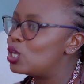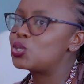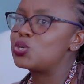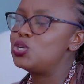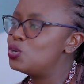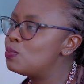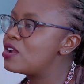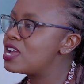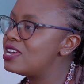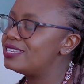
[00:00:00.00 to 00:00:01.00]
So you
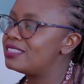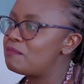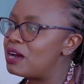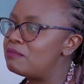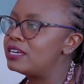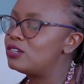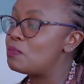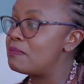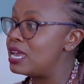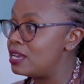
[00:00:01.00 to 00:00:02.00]
bring it in the public
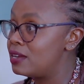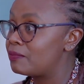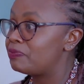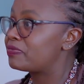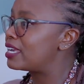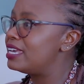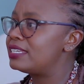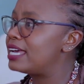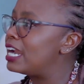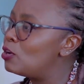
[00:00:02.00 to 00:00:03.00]
domain,
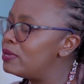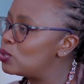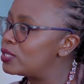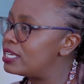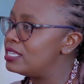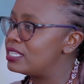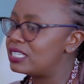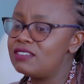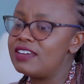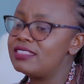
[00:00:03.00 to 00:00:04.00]
yet allow me to say
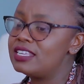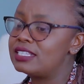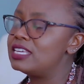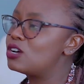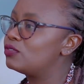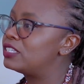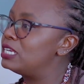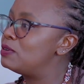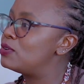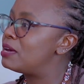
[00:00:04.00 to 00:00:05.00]
this, even this thing of
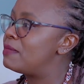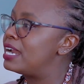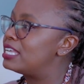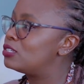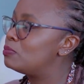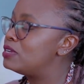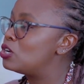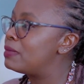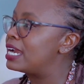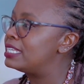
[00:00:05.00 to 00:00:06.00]
sleeping with a man has not been
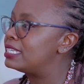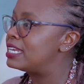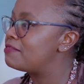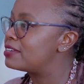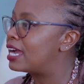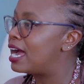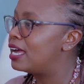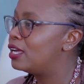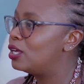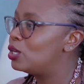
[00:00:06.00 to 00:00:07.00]
normalized in Africa.
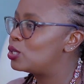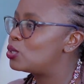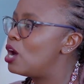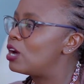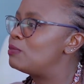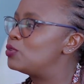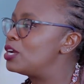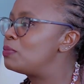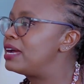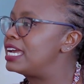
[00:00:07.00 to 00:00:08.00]
So how comes we
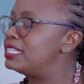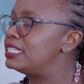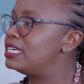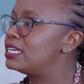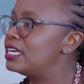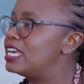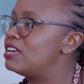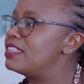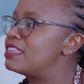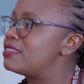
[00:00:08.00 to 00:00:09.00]
are normalizing
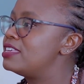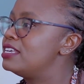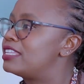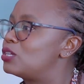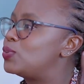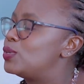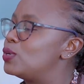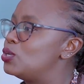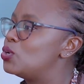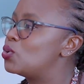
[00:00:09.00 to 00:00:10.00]
even the things that
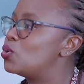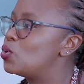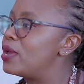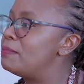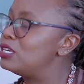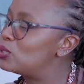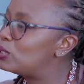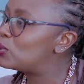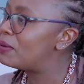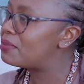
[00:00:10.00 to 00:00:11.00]
we are being
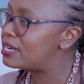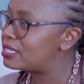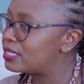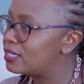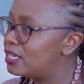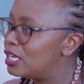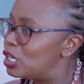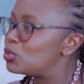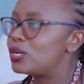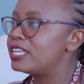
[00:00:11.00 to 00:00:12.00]
told to embrace?
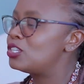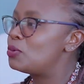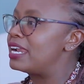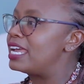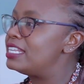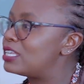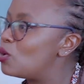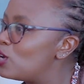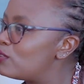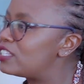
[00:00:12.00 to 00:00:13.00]
So let's normalize the
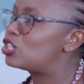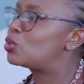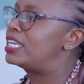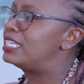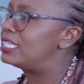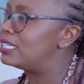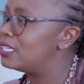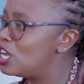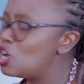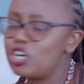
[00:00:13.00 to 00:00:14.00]
whole of sexuality,
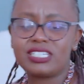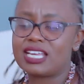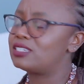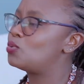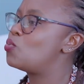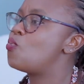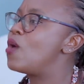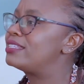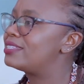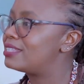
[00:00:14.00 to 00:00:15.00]
not just
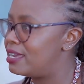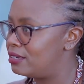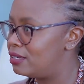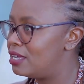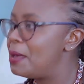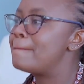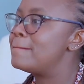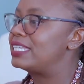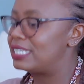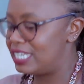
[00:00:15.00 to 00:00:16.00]
one side,
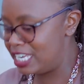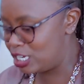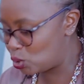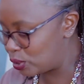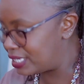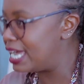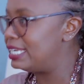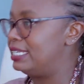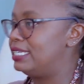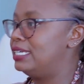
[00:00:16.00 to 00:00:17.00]
but in
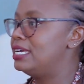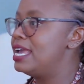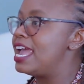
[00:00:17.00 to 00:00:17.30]
totality.